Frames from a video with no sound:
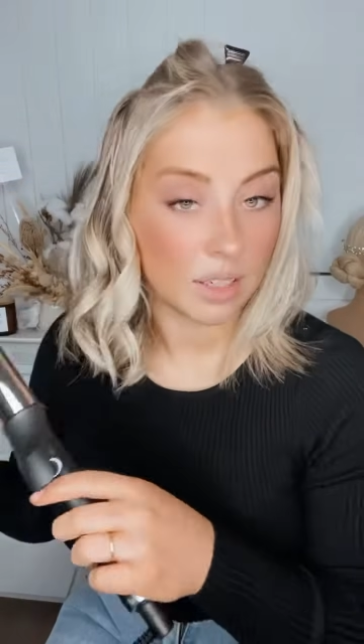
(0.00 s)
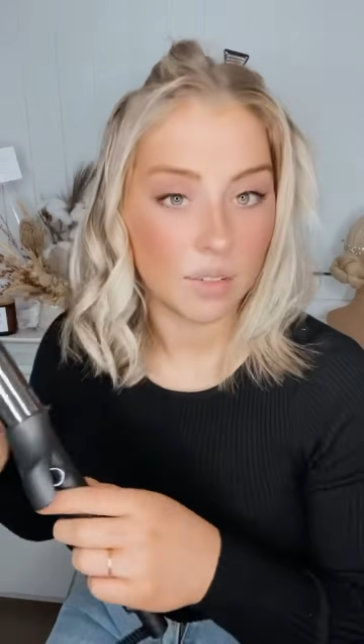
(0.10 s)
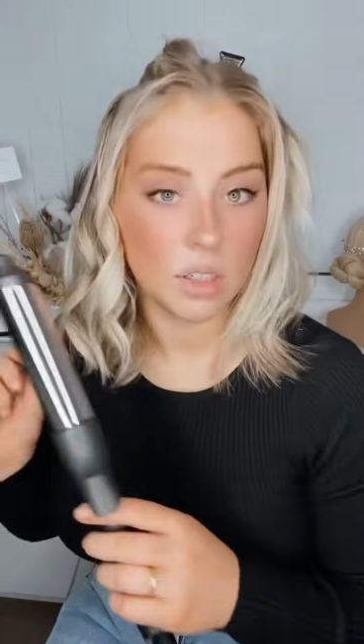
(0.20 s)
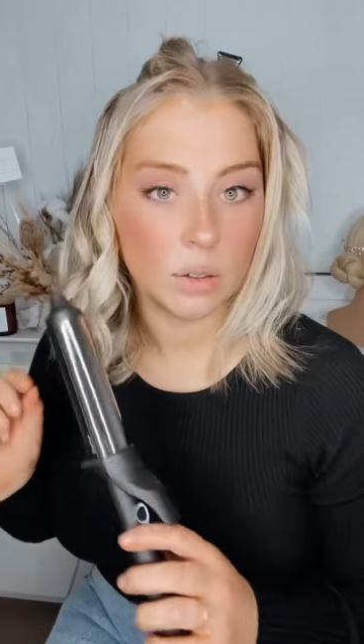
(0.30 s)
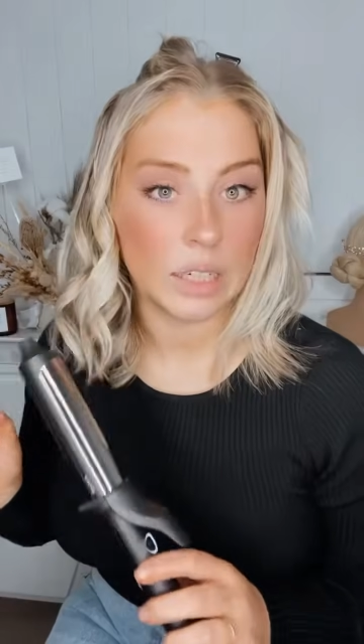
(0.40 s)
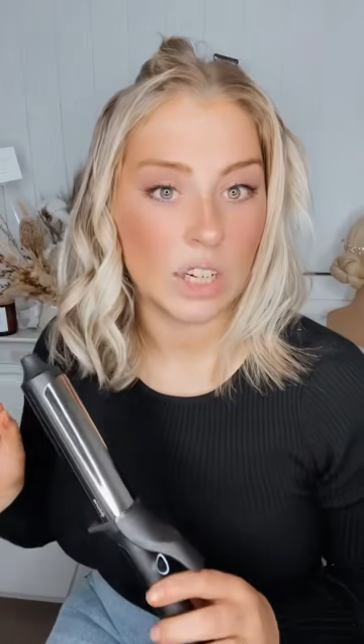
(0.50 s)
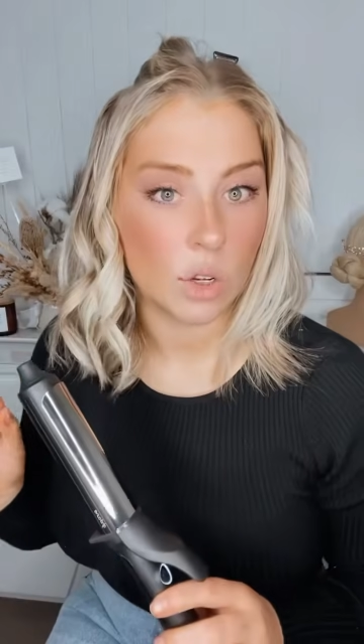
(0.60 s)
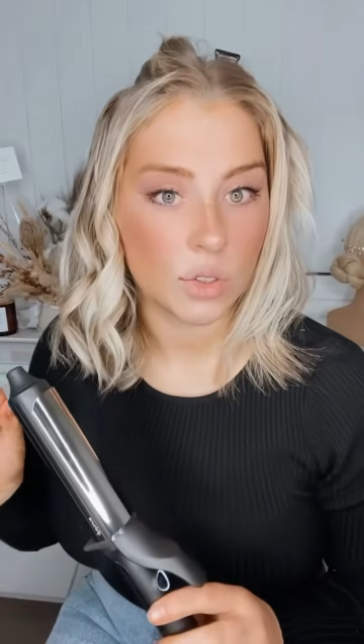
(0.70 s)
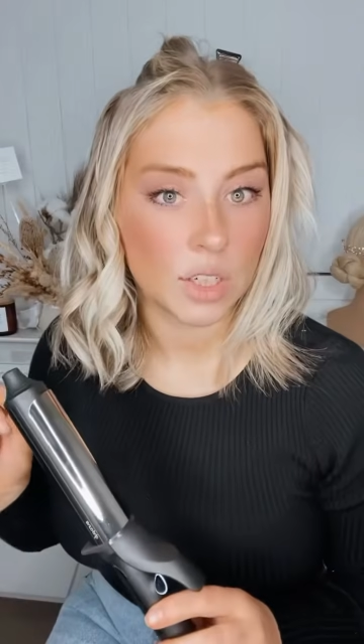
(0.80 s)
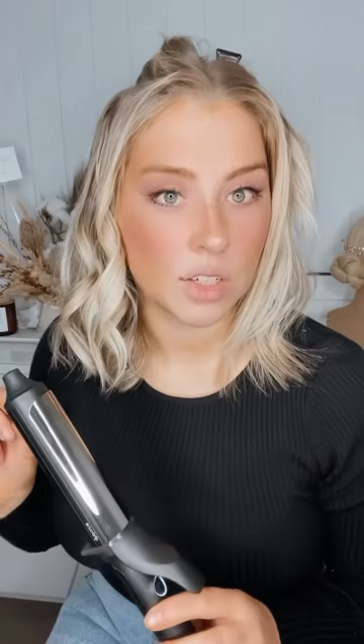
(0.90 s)
If you're going in
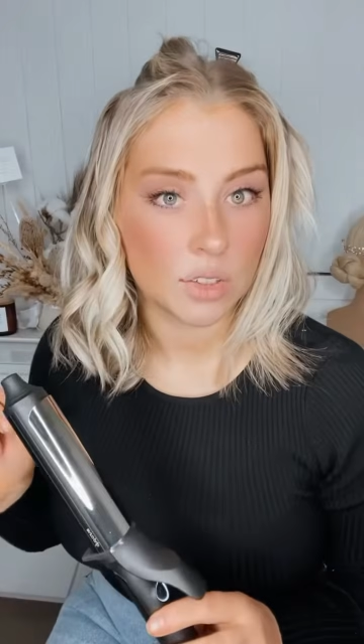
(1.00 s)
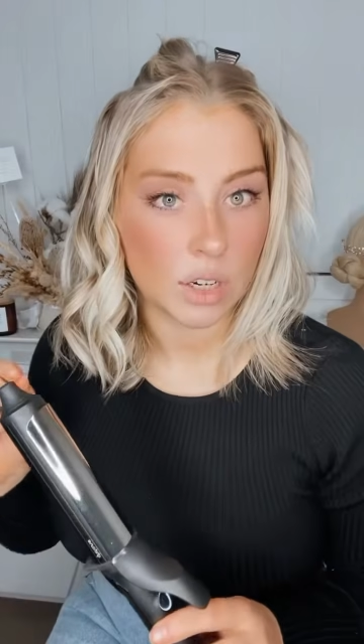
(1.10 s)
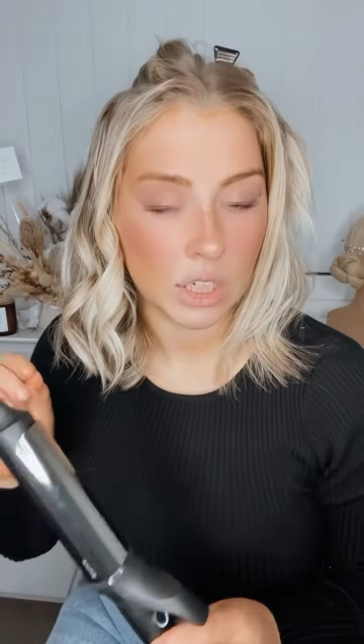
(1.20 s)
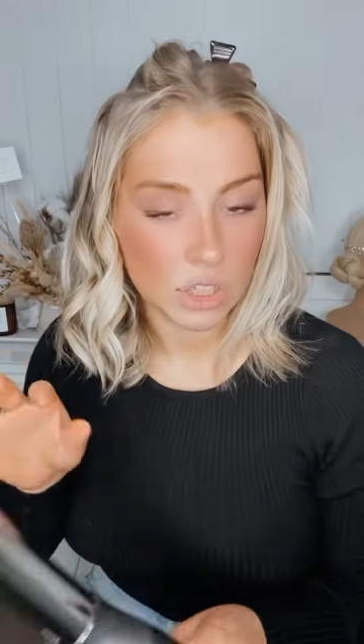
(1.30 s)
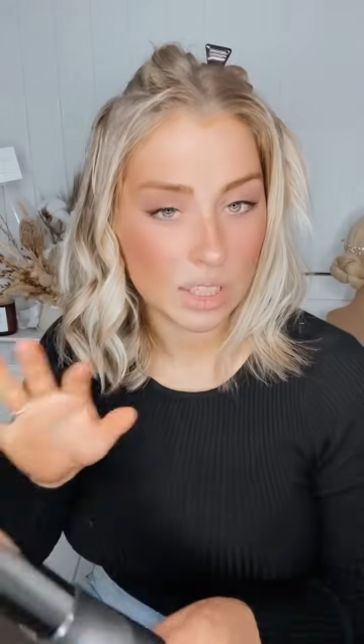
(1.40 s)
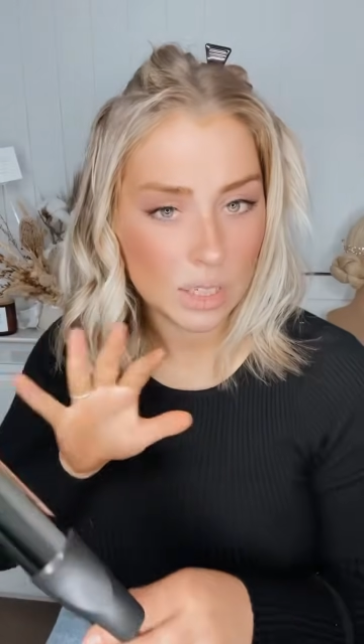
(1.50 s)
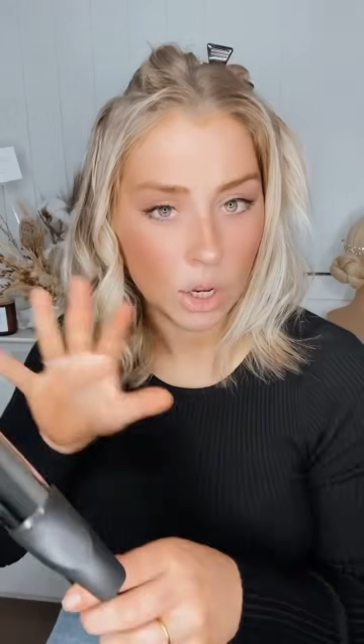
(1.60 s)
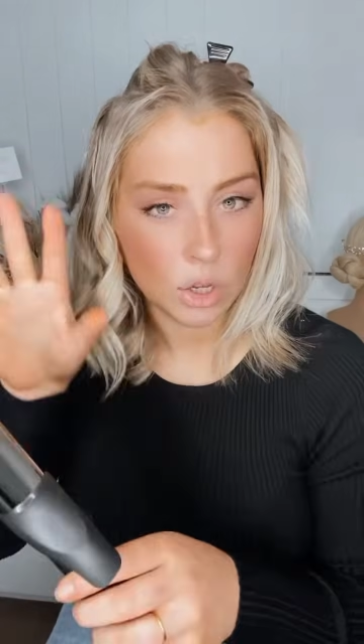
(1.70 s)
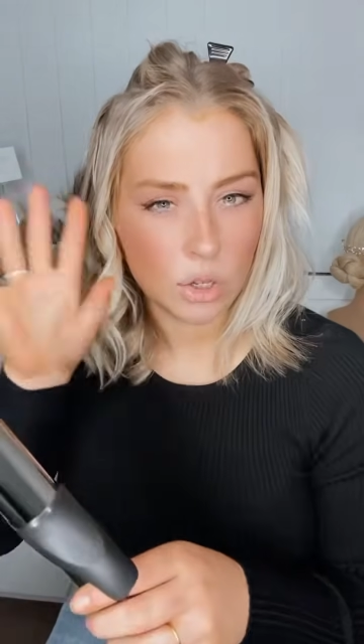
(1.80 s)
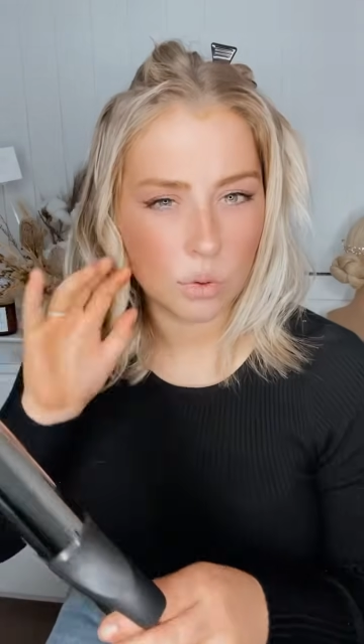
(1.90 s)
alternate directions,
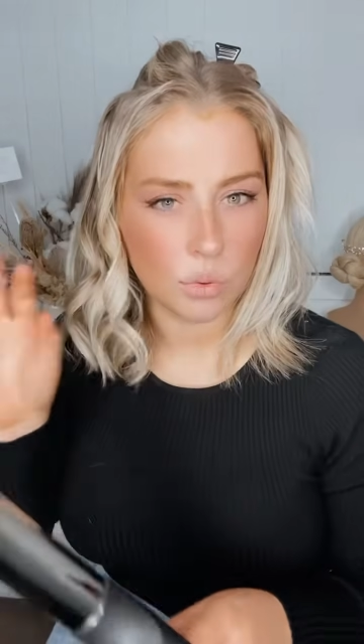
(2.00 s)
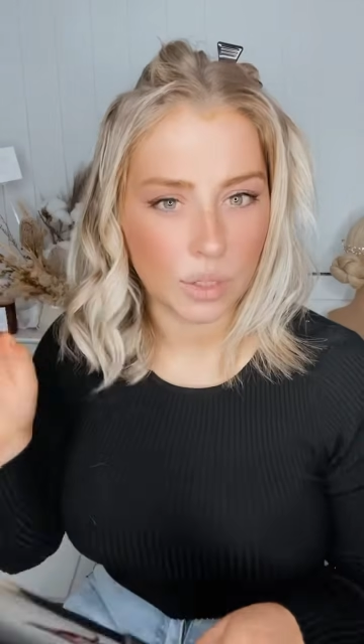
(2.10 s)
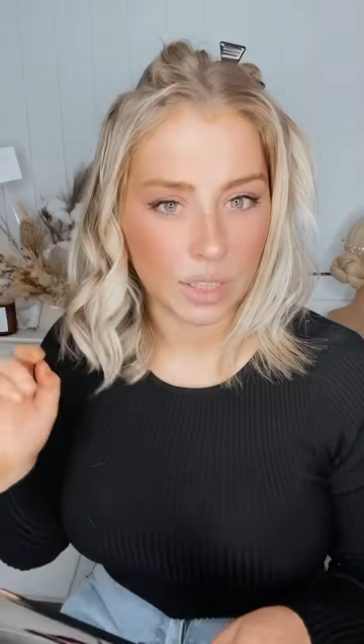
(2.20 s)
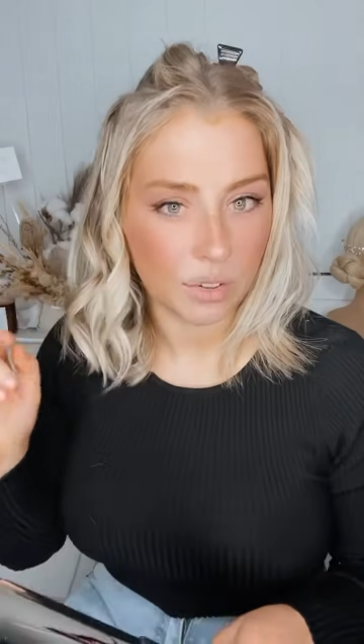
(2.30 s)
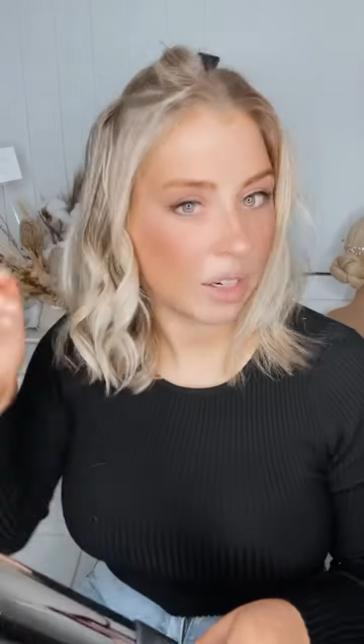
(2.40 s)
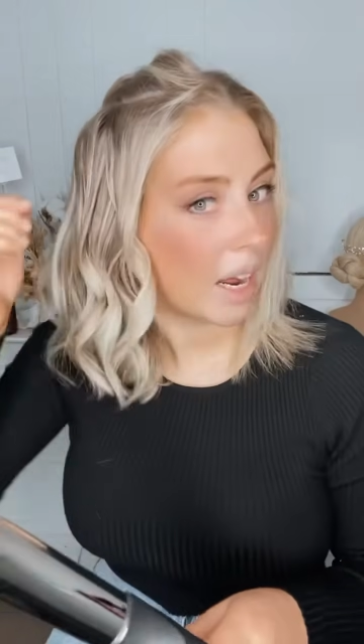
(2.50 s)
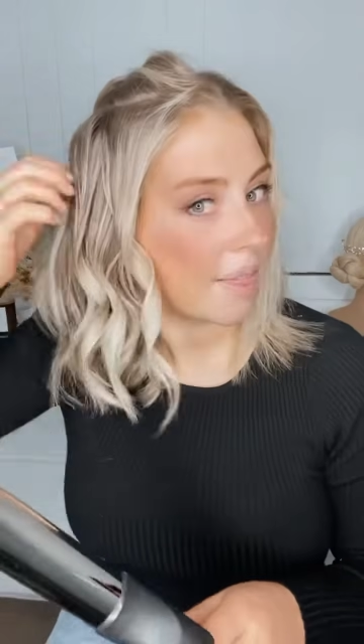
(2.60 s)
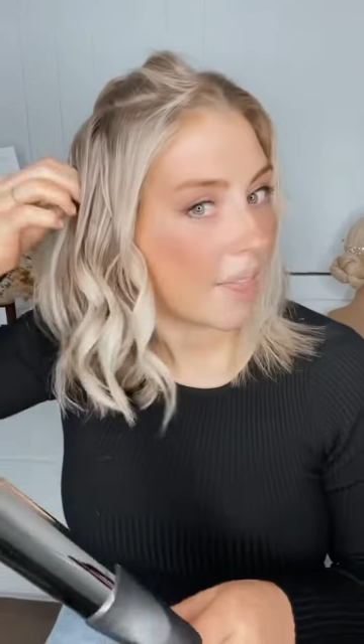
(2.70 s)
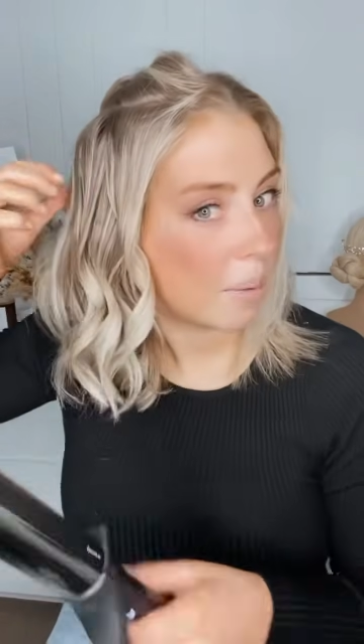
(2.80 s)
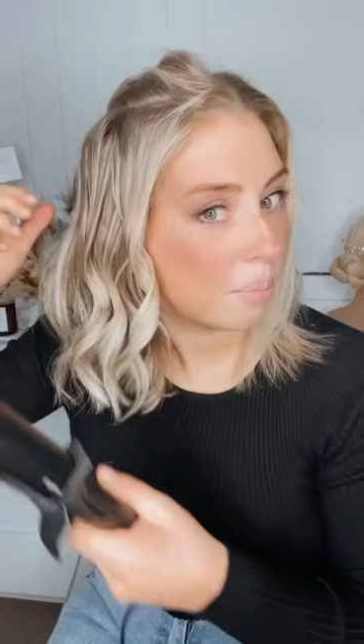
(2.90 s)
you'll really
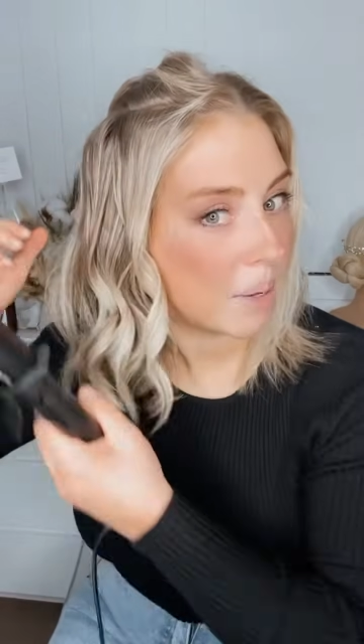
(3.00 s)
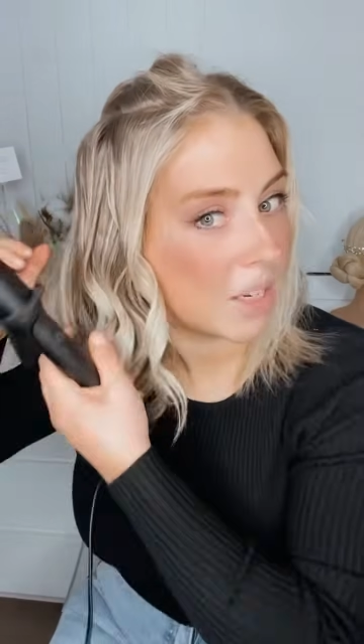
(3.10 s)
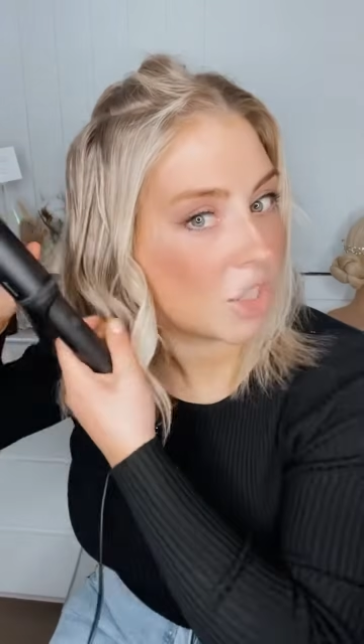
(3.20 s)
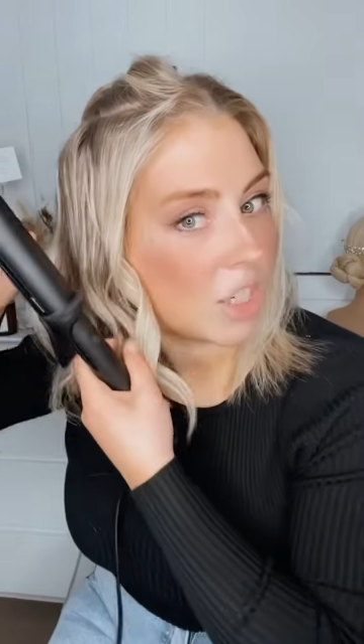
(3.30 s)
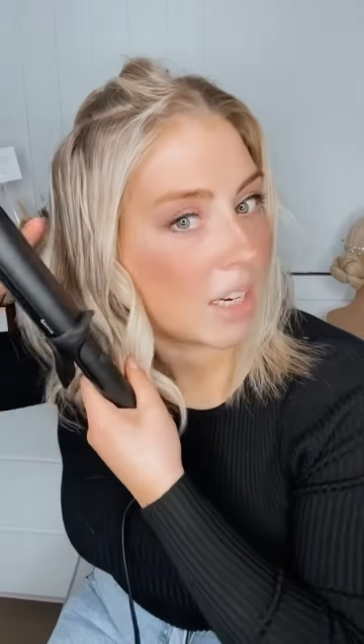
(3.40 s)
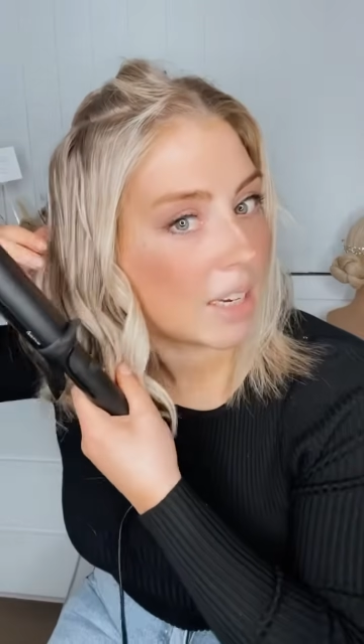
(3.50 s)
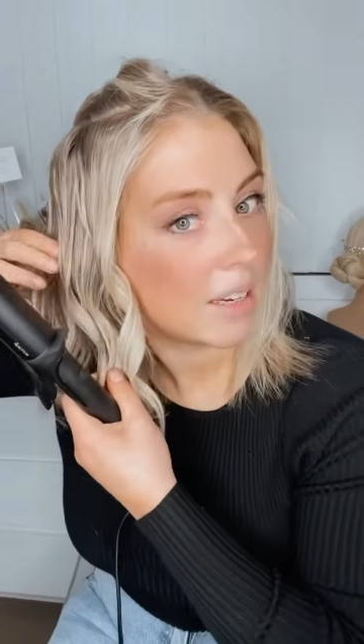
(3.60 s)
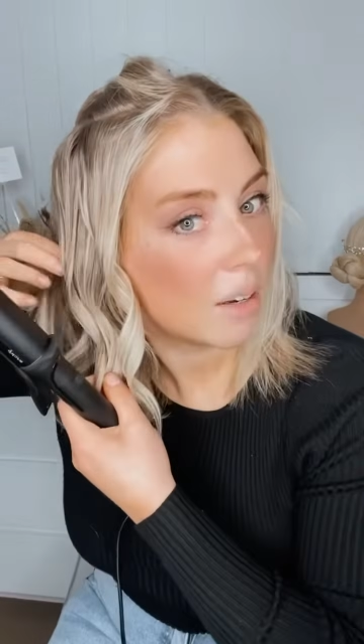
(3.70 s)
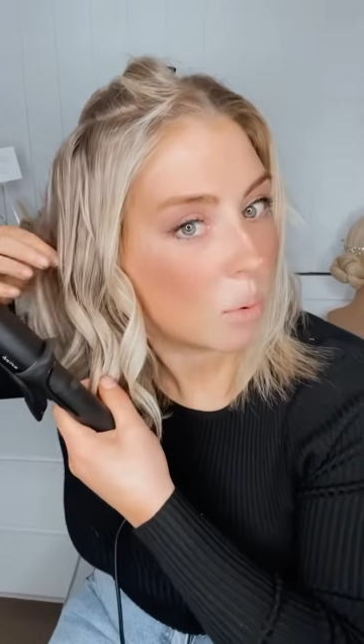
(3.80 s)
create that beachy